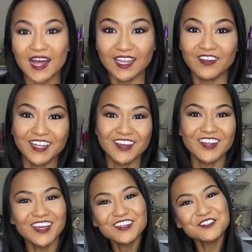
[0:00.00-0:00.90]
Hello, hello,
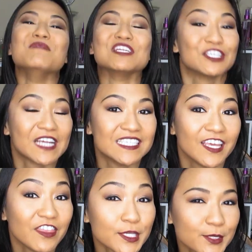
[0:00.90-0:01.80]
hello. Make sure you guys
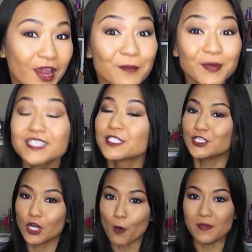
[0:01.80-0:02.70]
hit the subscribe button so
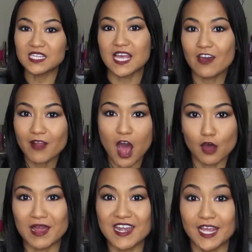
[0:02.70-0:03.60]
you don't miss out
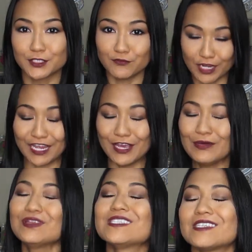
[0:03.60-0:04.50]
on my next
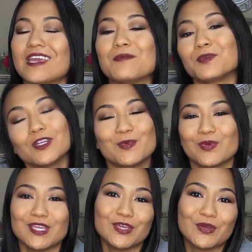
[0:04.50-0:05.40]
video. Today I'm going to
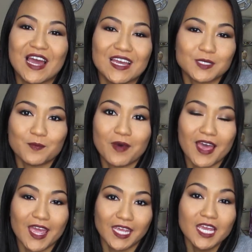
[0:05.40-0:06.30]
bring you guys
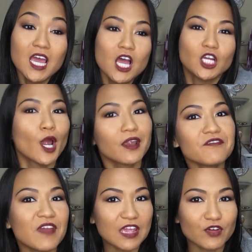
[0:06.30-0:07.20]
my
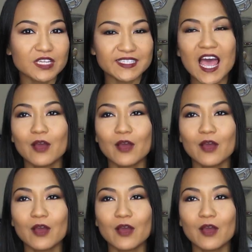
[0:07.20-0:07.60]
current favorites.